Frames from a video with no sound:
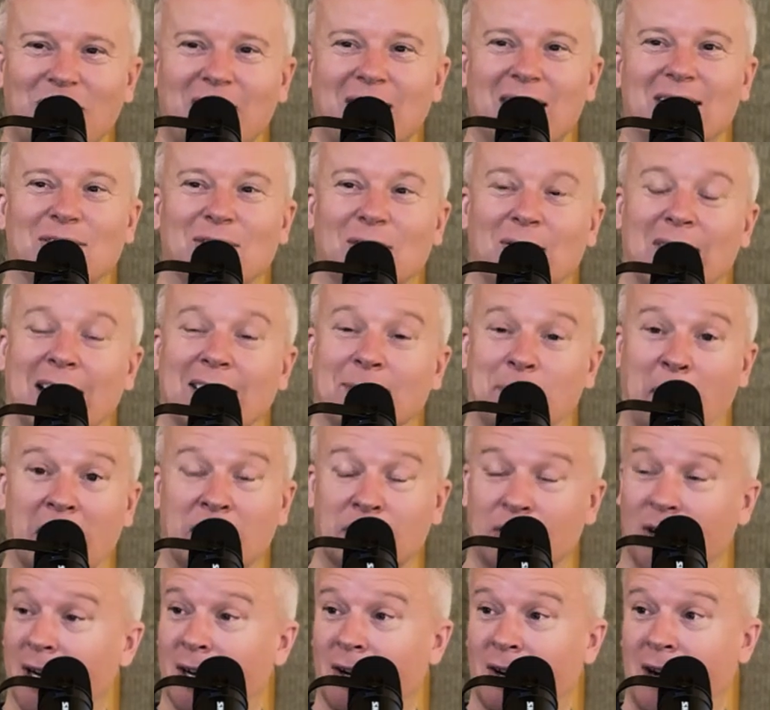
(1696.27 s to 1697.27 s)
So that's my
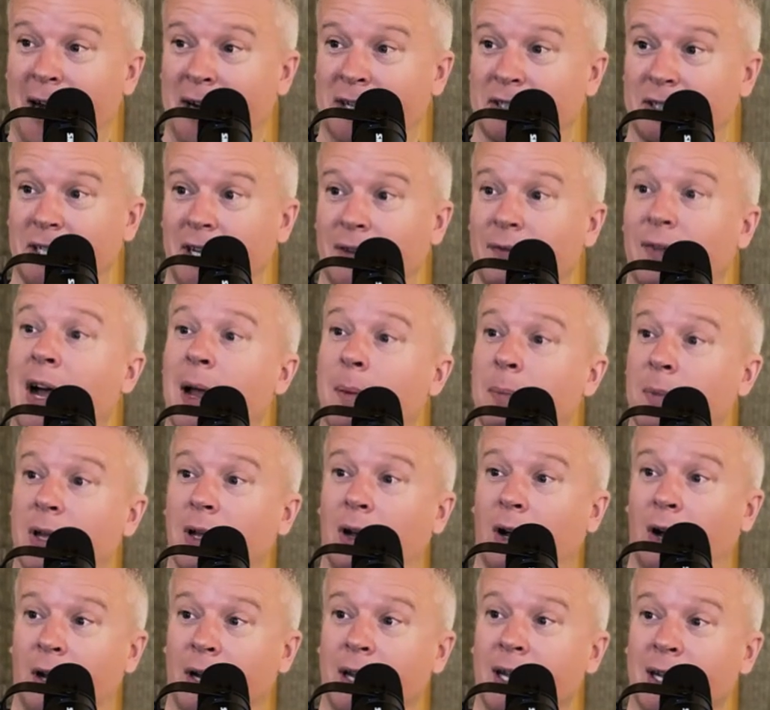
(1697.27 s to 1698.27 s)
trigger, actually. If I'm
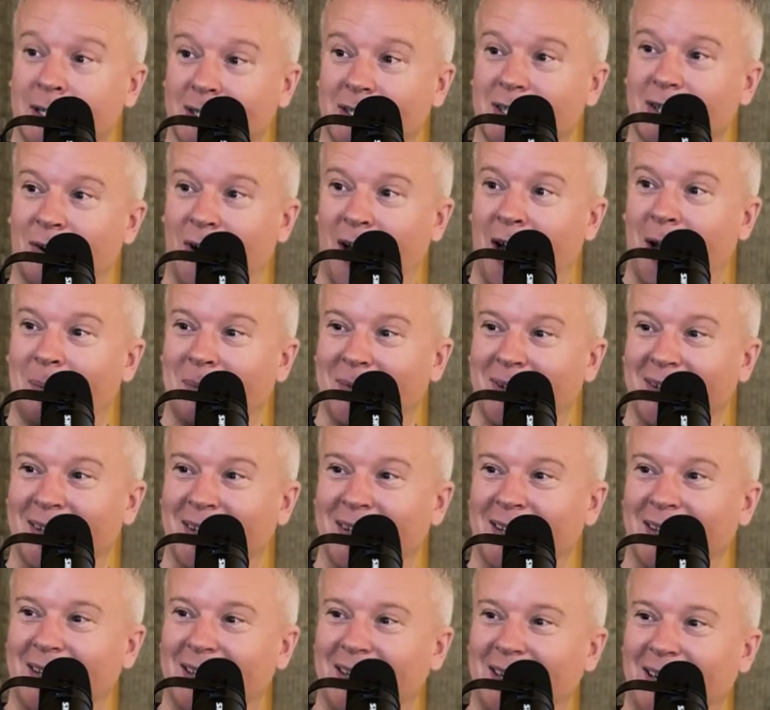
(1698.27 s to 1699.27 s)
on Instagram,
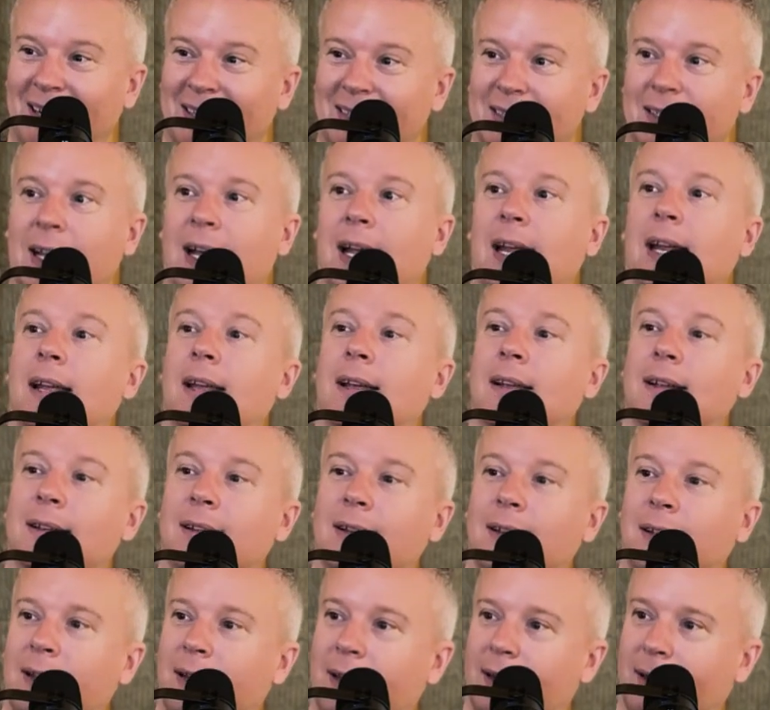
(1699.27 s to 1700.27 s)
it's like,
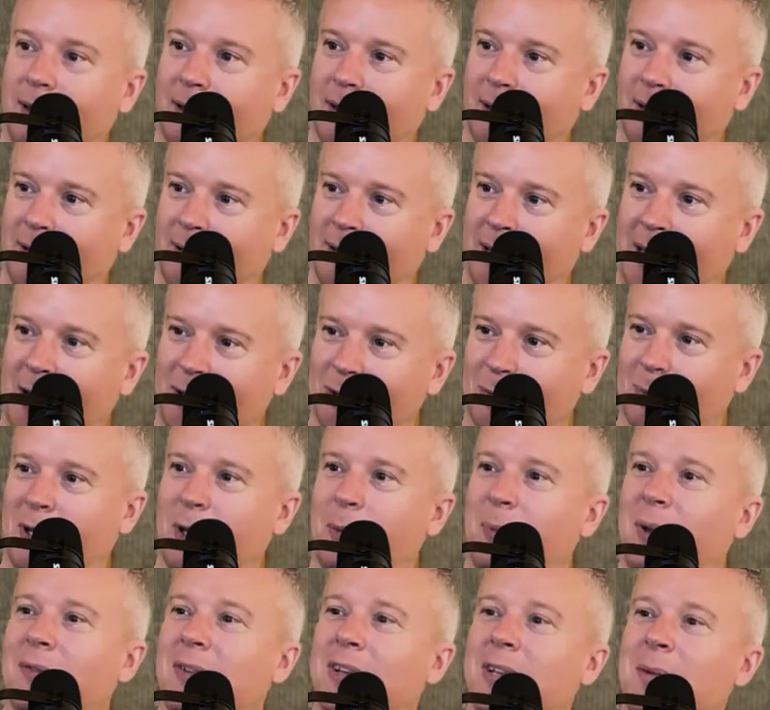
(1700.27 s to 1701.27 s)
now's when
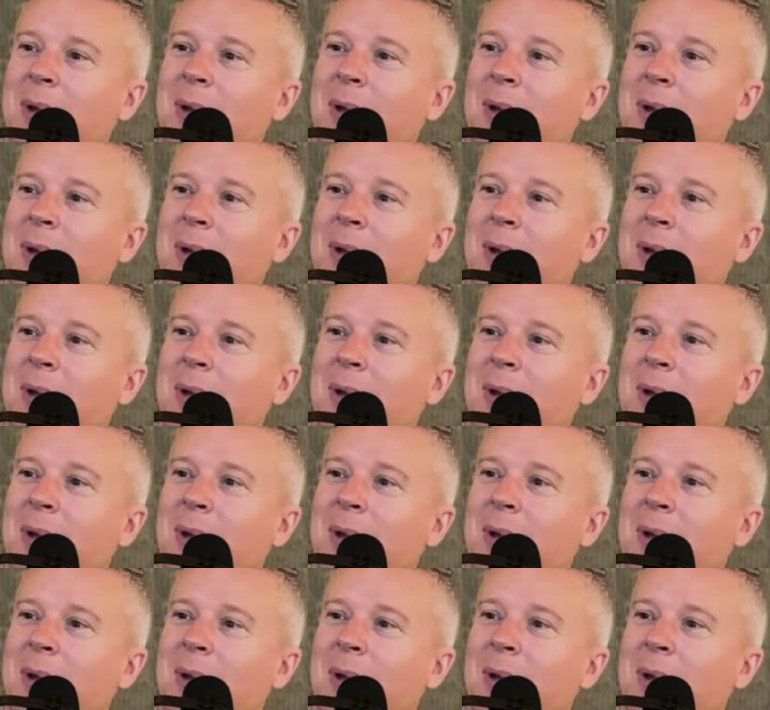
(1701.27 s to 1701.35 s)
you pivot to